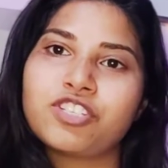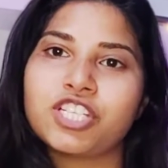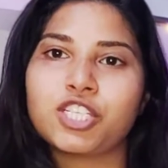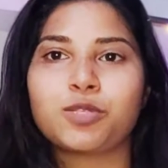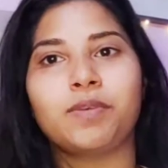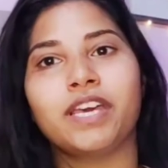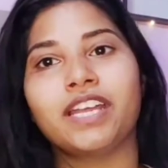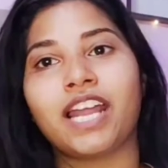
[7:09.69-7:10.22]

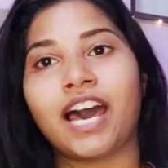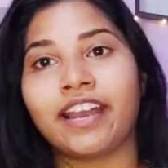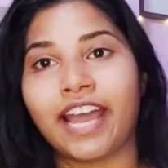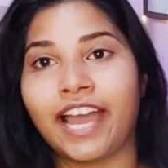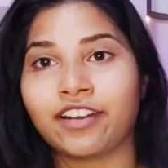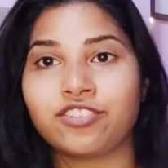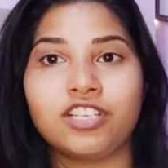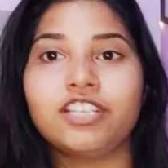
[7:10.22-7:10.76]
Shakespeare are
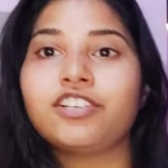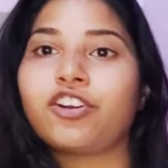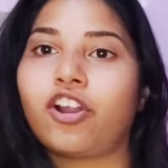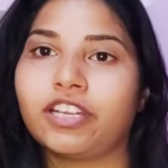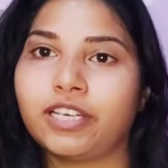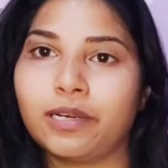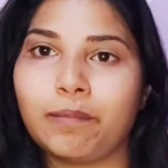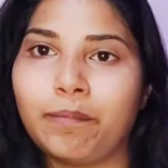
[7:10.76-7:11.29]
actually
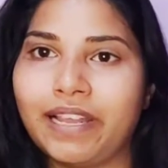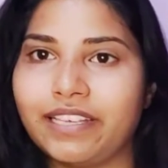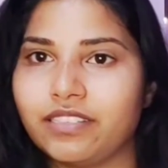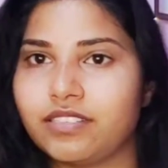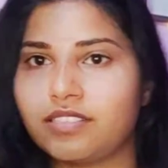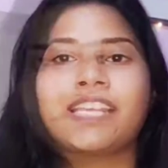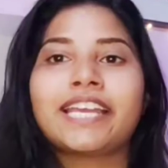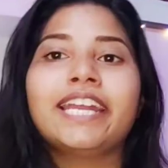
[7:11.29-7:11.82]
chronicle plays.